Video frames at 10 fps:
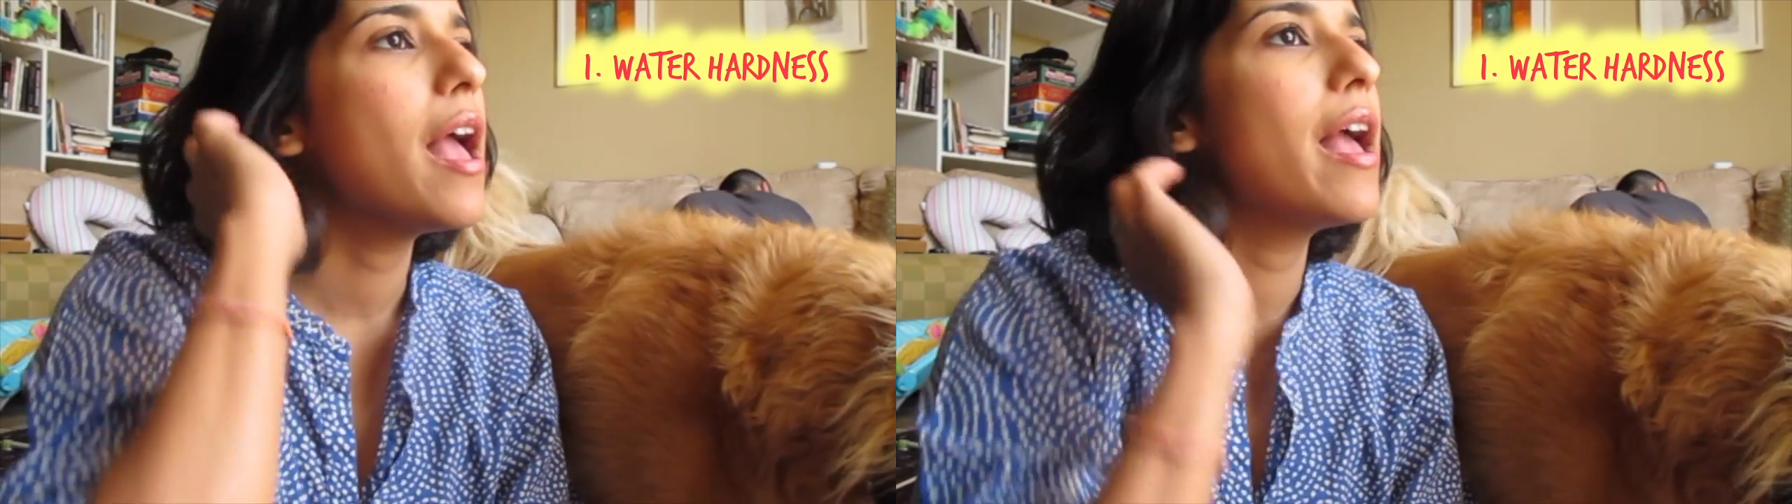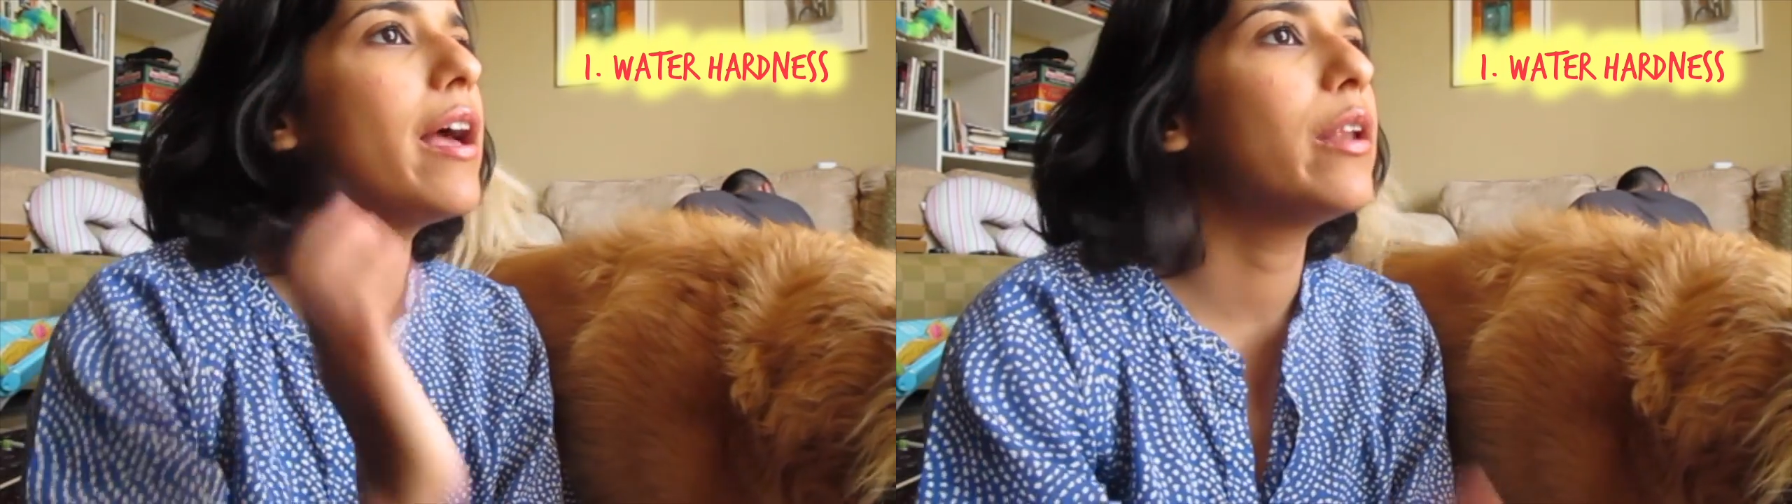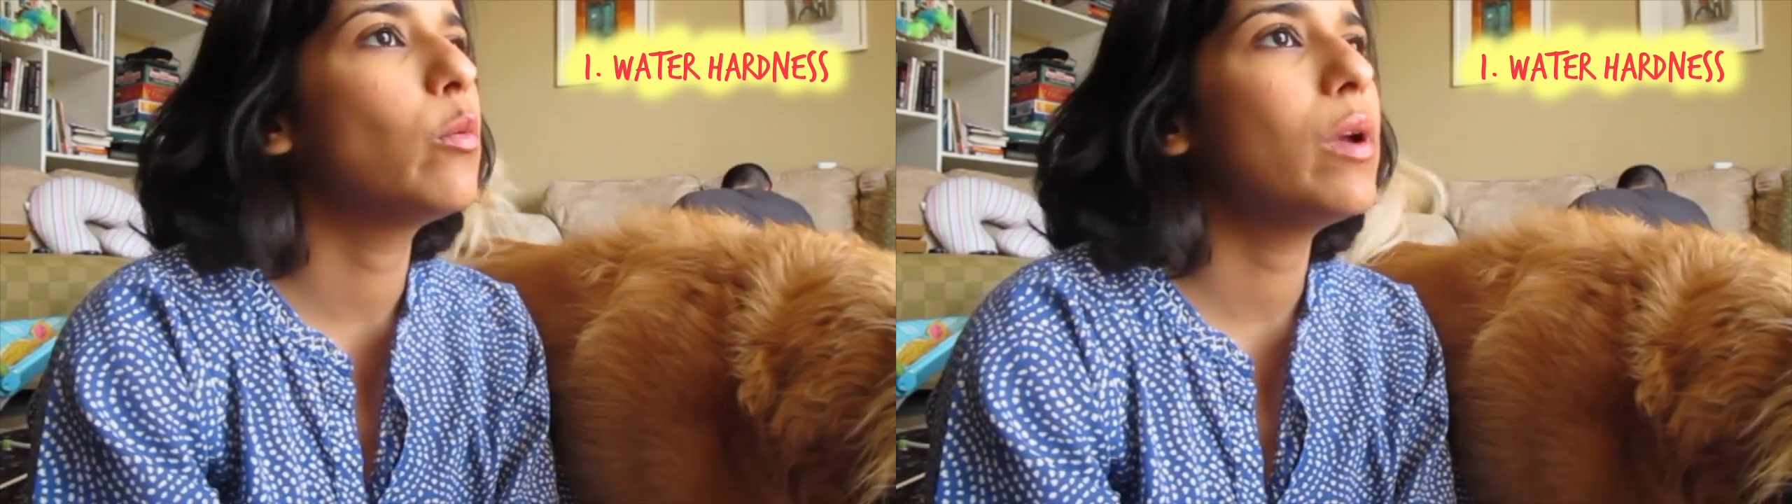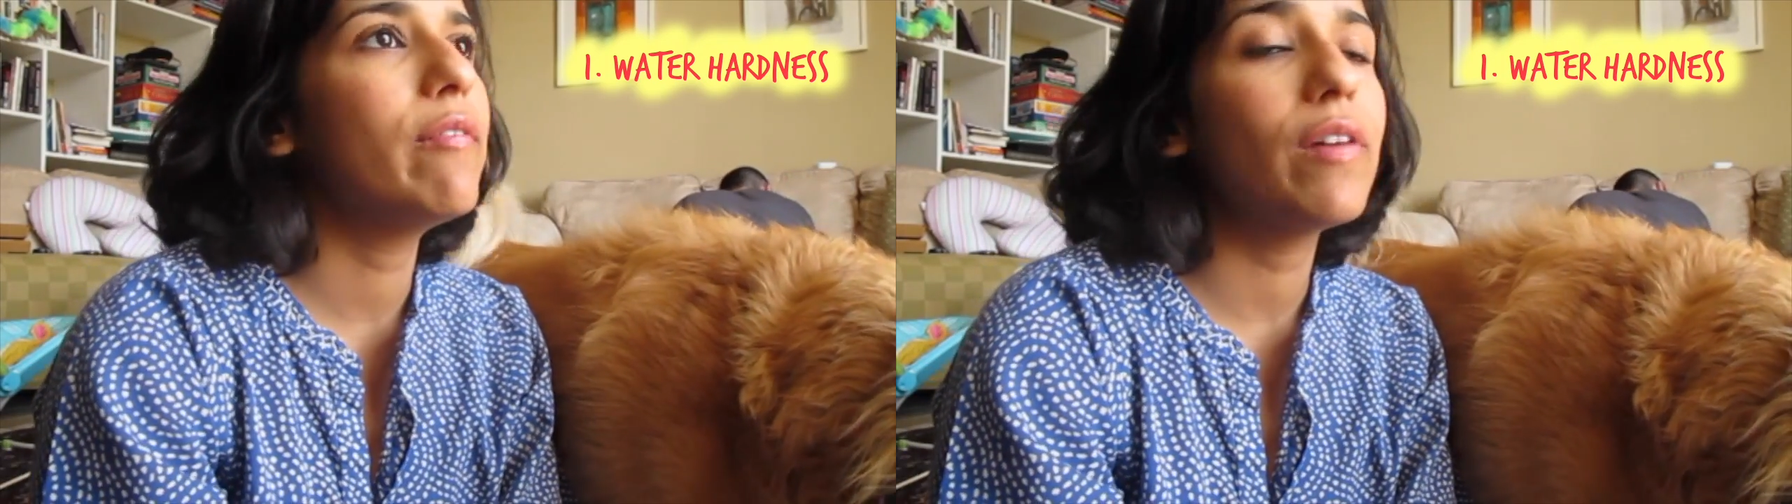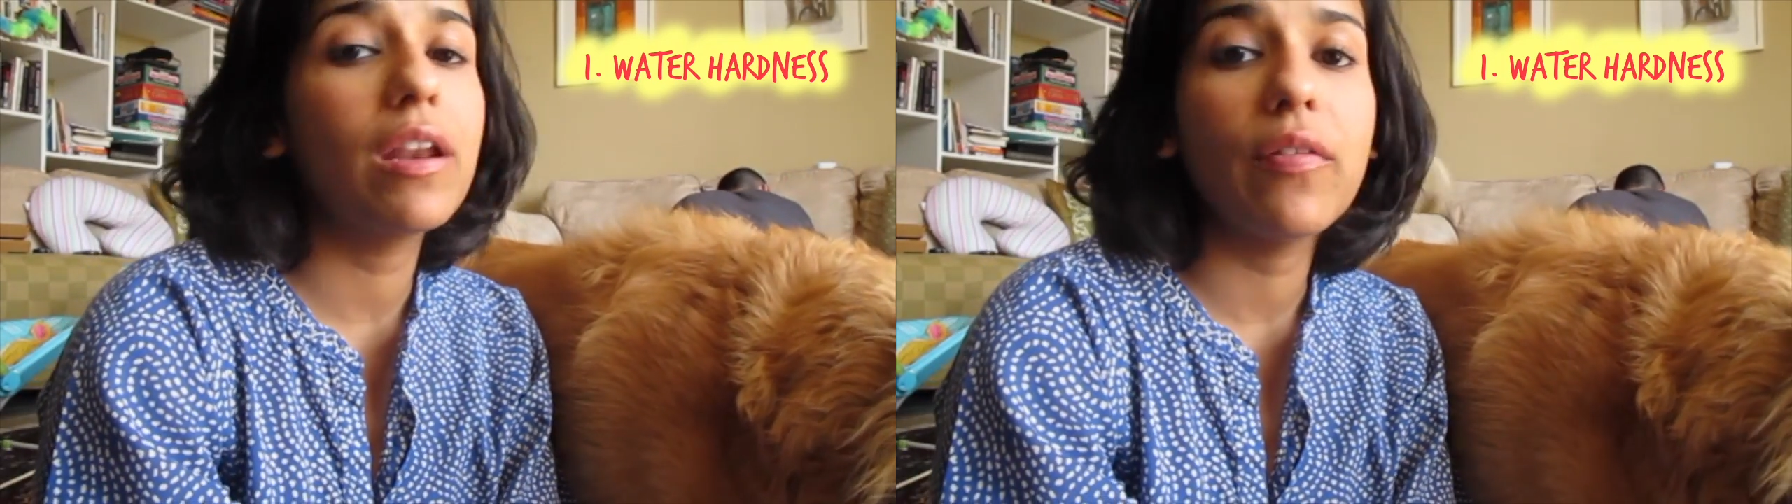And we
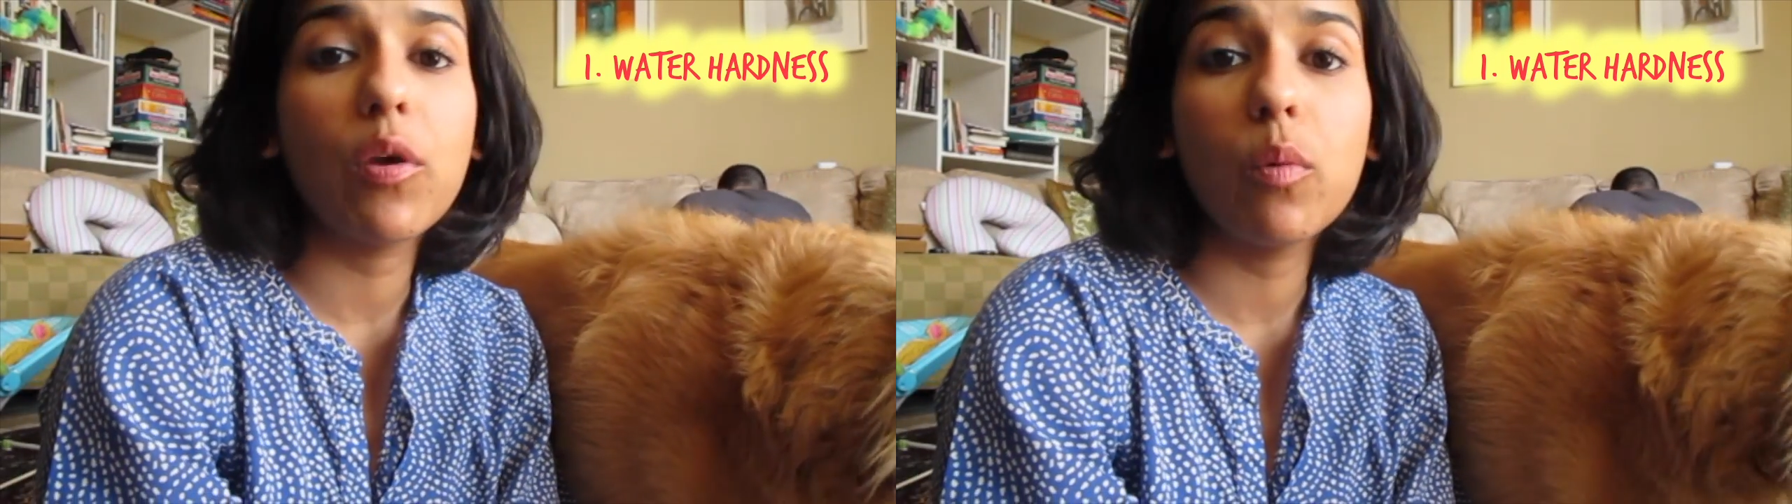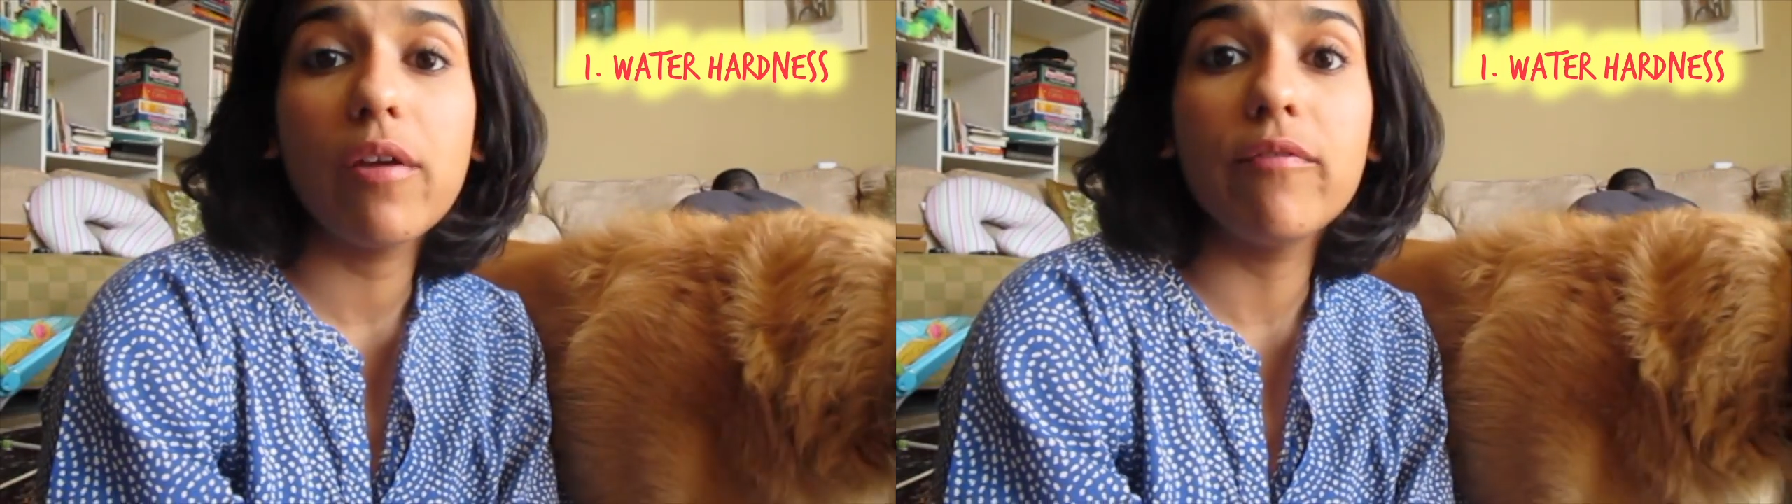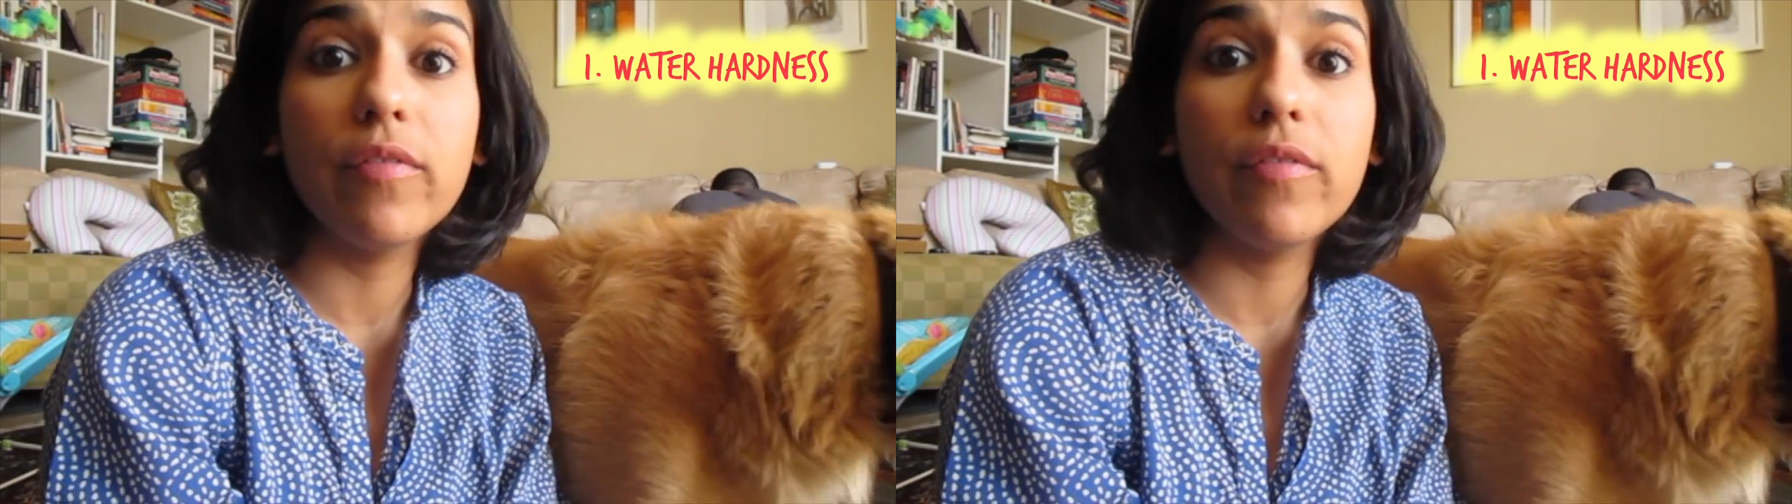found out that we have